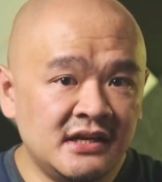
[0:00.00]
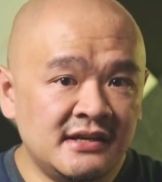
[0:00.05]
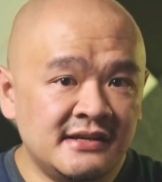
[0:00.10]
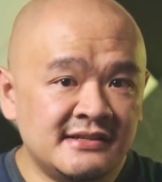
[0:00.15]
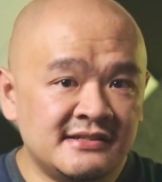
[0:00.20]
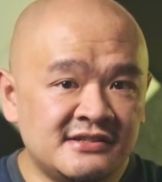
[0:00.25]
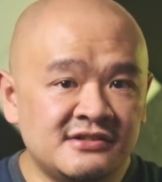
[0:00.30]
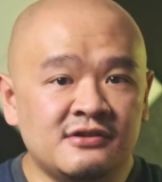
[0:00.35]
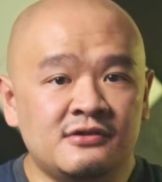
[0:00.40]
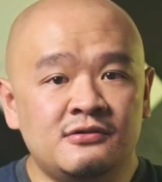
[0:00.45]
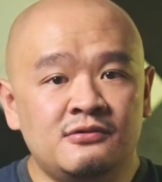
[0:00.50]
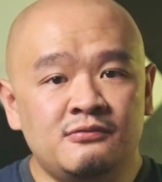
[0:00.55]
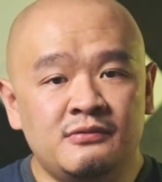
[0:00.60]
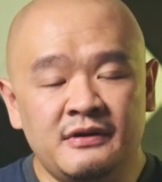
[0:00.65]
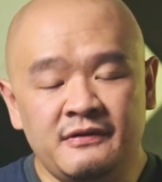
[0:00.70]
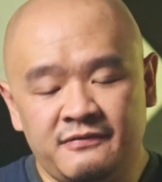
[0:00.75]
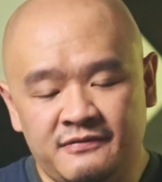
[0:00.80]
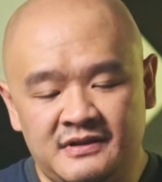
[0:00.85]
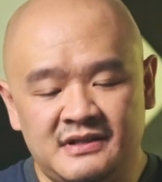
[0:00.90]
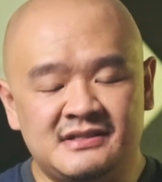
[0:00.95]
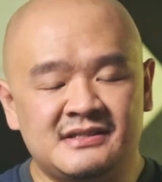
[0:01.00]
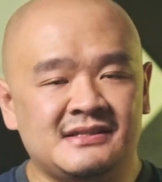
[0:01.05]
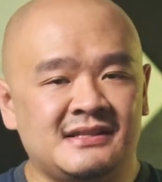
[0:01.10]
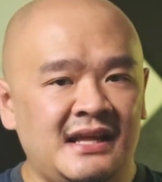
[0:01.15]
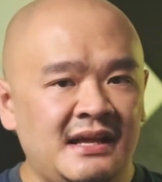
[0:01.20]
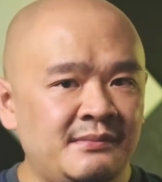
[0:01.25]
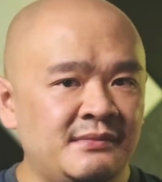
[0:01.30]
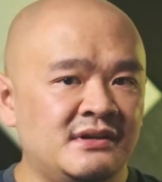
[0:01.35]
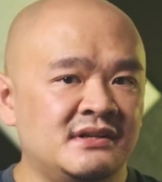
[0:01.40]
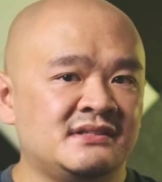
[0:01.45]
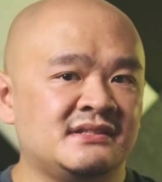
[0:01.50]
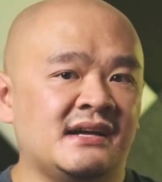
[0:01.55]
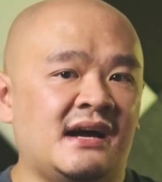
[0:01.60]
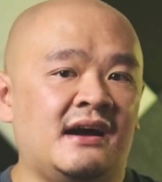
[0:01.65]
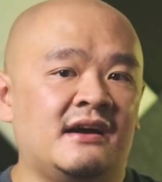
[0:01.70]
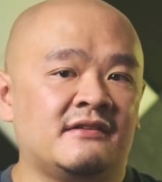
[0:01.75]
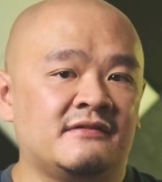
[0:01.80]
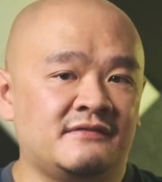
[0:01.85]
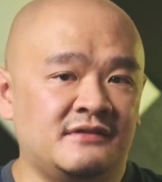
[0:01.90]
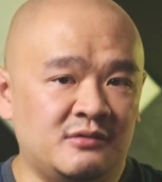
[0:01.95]
So with disclaimers
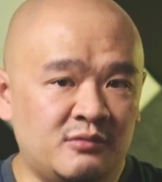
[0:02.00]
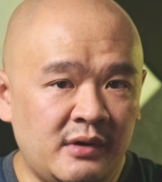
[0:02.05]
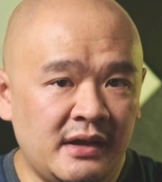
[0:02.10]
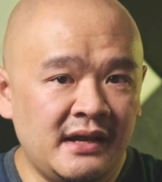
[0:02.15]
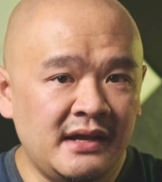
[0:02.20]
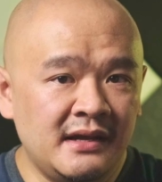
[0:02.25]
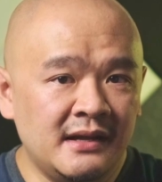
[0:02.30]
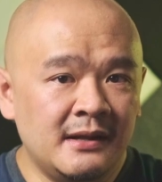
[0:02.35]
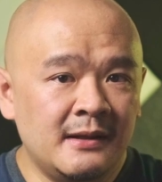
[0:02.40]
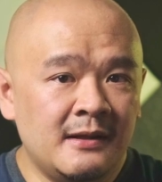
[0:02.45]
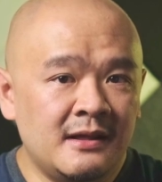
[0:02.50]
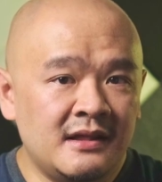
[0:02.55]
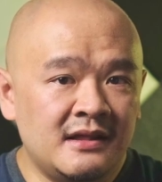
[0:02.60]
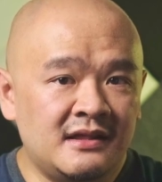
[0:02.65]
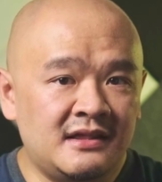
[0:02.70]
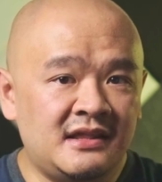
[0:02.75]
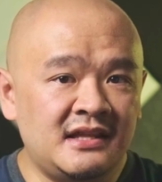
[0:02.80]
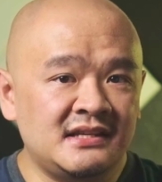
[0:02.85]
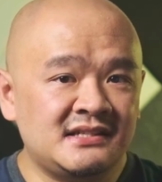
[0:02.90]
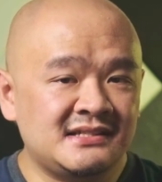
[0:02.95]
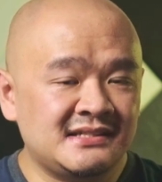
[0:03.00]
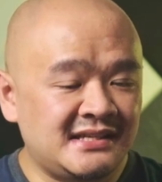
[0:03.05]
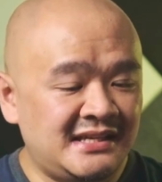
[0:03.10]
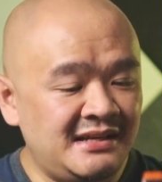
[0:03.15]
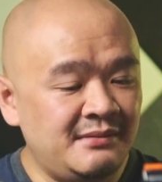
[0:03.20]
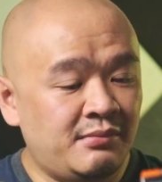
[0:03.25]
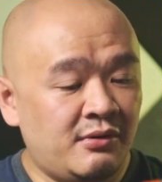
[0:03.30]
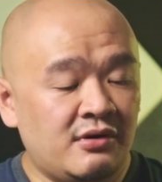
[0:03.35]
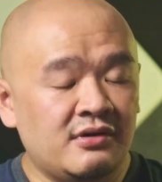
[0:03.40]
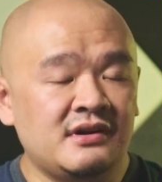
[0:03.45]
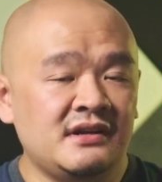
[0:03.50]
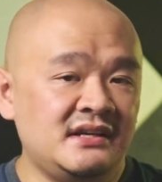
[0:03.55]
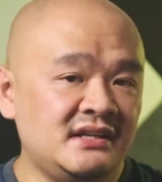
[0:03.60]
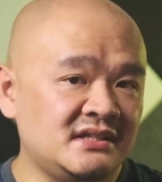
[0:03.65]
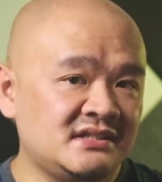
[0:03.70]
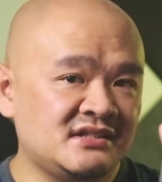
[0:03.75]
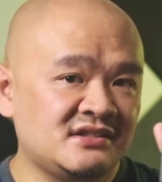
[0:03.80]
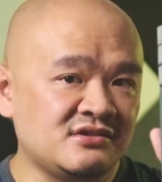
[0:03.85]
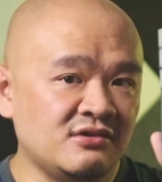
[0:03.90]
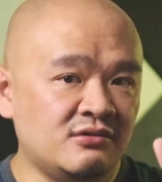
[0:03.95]
out of the way, this keyboard is
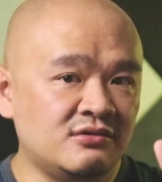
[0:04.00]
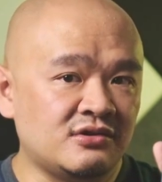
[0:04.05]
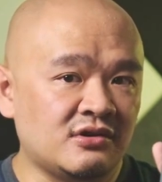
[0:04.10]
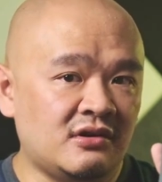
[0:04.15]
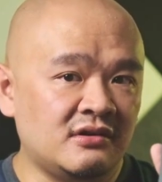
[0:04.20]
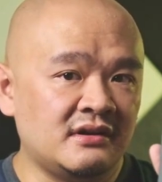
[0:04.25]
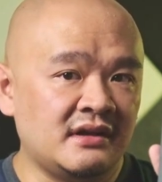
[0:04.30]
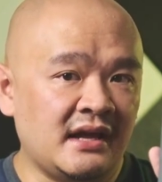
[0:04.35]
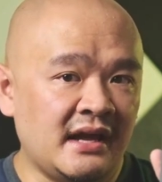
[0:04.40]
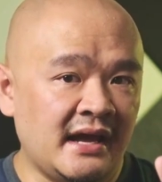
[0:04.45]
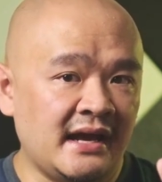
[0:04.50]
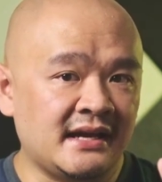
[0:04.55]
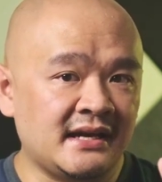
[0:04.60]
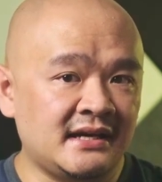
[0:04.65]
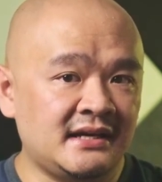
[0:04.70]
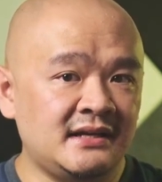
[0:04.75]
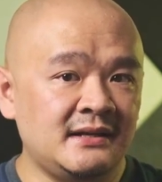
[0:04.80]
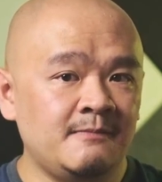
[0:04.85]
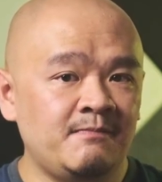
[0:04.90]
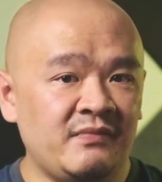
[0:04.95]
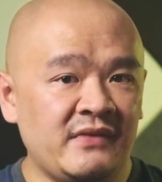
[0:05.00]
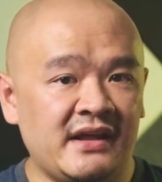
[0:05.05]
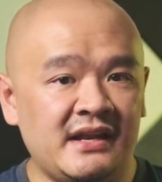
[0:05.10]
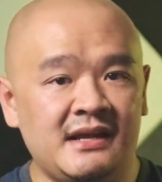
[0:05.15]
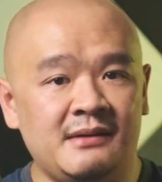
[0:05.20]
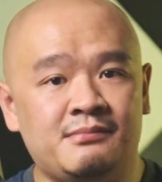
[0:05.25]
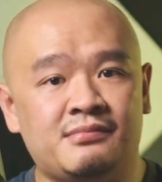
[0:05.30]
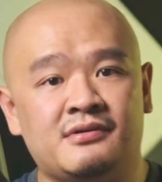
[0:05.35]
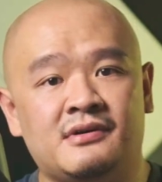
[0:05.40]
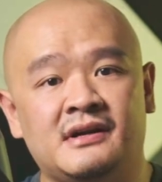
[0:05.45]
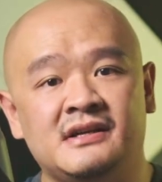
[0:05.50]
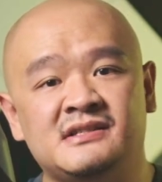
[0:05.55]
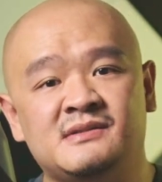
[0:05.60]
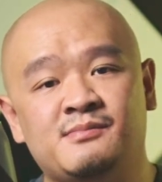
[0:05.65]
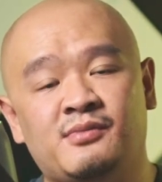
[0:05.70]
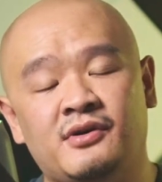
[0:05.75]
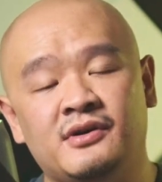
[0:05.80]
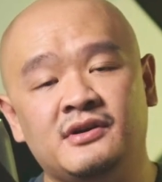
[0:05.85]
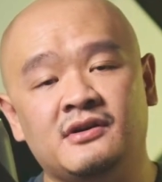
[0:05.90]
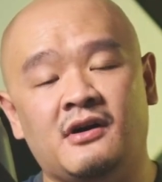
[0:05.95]
sold on Hekka at a price
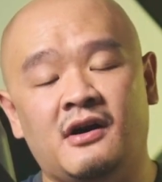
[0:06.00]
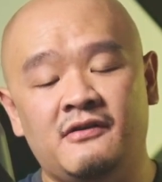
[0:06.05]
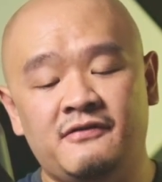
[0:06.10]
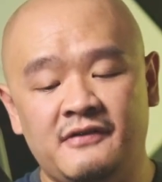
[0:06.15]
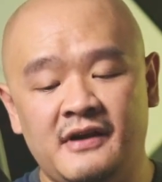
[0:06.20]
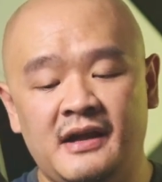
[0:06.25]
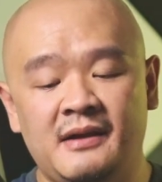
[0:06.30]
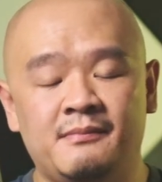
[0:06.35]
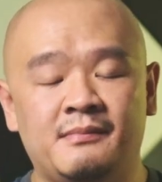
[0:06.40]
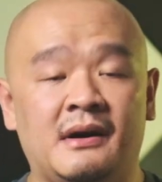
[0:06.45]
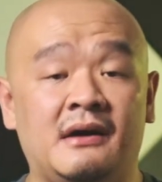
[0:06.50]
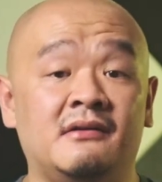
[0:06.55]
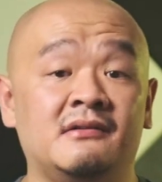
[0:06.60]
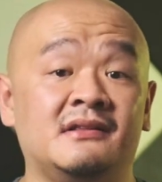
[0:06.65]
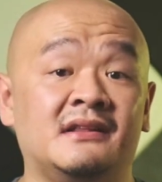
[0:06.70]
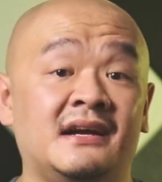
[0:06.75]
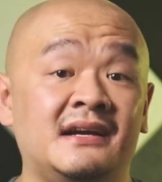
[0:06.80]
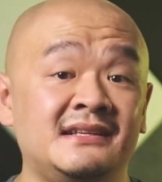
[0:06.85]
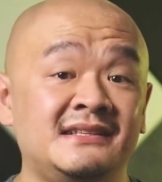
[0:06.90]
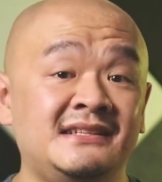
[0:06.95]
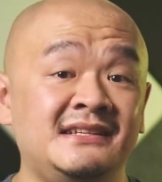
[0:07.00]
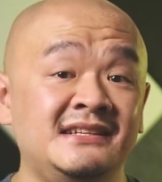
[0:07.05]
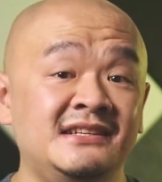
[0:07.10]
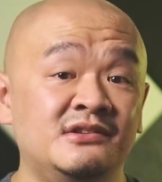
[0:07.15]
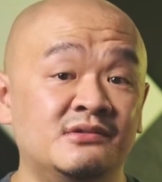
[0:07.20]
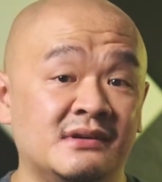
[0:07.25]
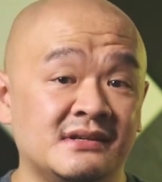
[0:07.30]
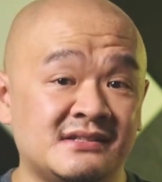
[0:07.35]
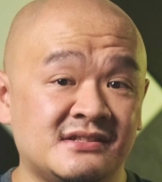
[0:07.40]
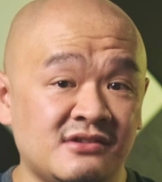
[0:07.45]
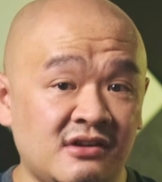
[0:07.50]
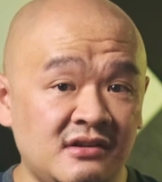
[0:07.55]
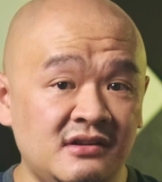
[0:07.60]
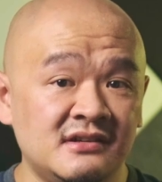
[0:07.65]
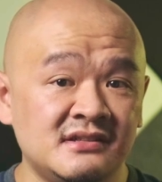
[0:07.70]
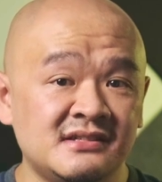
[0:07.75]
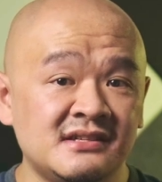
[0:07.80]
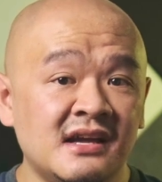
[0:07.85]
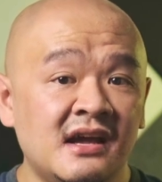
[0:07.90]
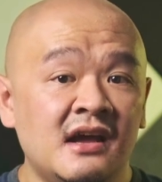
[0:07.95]
point of about $90
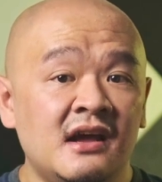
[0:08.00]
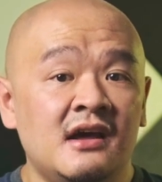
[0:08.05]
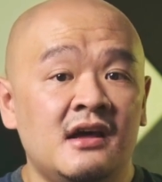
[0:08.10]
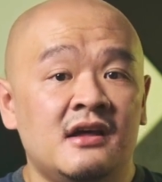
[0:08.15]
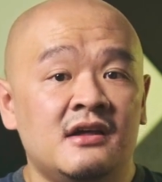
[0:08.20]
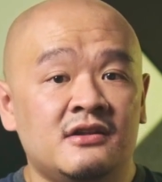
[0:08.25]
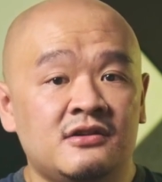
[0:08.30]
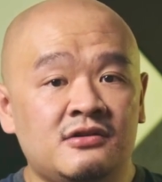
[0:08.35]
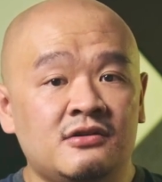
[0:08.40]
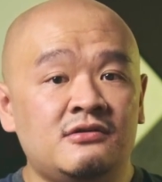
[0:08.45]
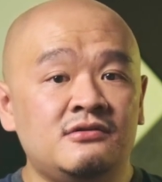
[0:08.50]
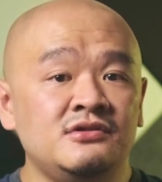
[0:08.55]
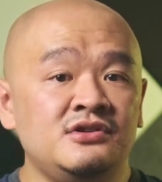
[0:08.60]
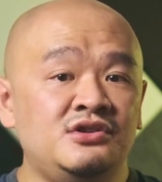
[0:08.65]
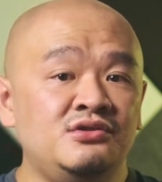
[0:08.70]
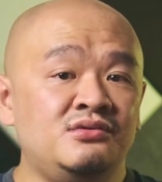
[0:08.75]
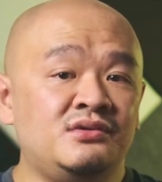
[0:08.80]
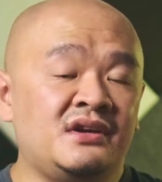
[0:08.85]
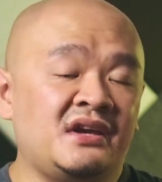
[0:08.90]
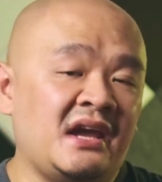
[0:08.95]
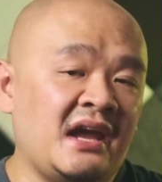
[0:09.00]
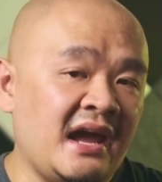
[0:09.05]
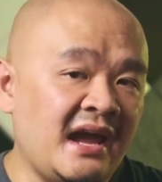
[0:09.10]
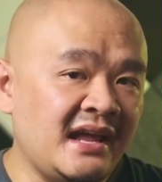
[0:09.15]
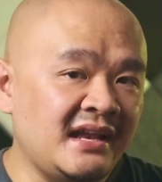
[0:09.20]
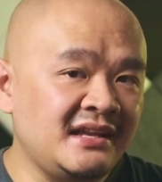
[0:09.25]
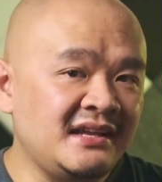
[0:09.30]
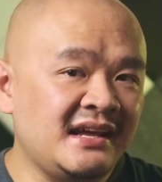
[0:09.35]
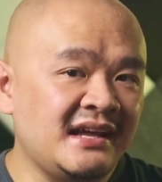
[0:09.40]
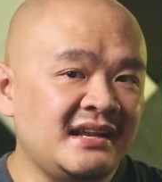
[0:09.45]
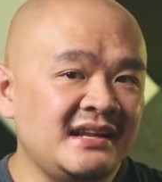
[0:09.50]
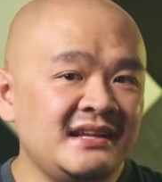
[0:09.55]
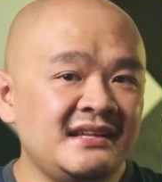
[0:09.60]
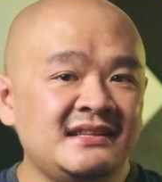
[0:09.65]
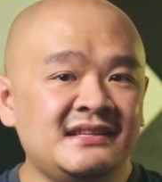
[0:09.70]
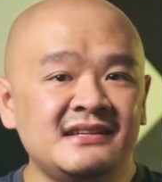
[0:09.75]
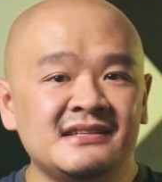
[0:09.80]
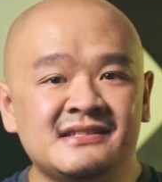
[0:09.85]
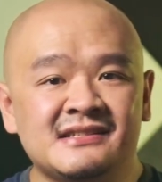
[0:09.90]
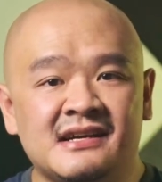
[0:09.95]
US, though you can get a
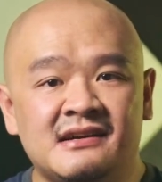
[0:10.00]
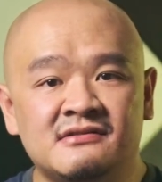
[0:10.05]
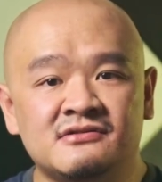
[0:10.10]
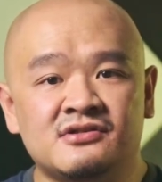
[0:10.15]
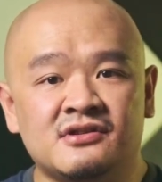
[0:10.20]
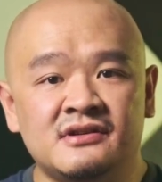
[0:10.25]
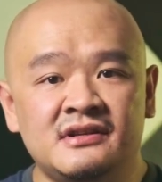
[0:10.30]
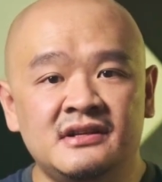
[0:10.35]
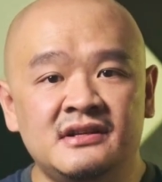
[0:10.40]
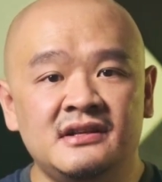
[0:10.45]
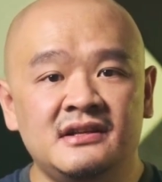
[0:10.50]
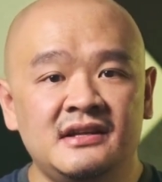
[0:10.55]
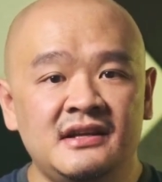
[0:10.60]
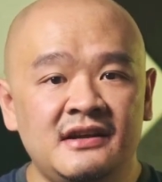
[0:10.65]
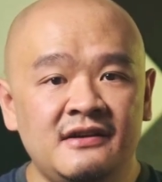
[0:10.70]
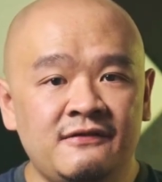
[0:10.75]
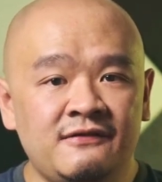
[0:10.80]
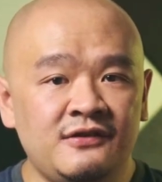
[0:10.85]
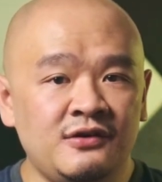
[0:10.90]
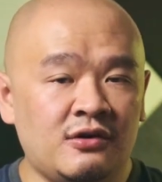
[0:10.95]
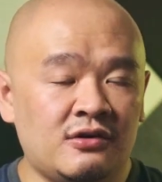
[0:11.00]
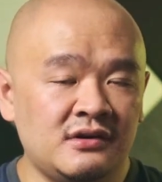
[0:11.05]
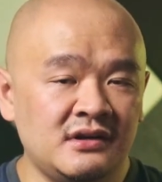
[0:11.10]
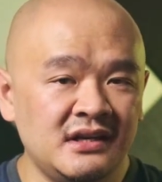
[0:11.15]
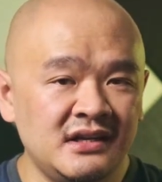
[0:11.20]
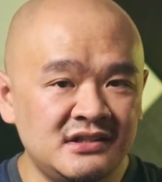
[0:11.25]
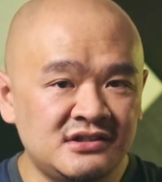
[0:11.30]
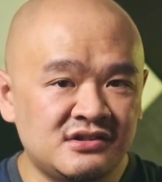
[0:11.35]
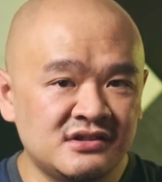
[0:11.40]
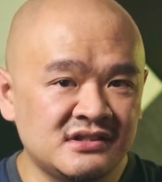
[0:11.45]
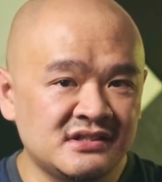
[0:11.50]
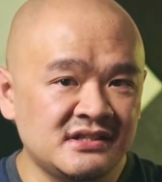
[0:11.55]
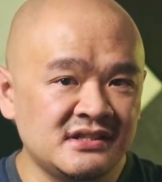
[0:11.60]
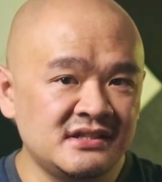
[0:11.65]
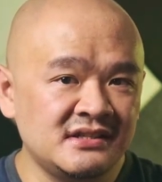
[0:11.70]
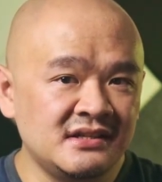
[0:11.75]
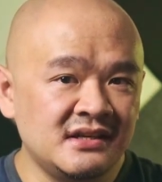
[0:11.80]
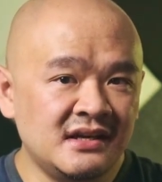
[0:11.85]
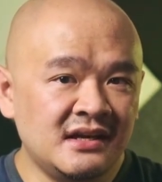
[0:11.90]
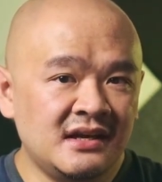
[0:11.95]
discount on it if you're interested.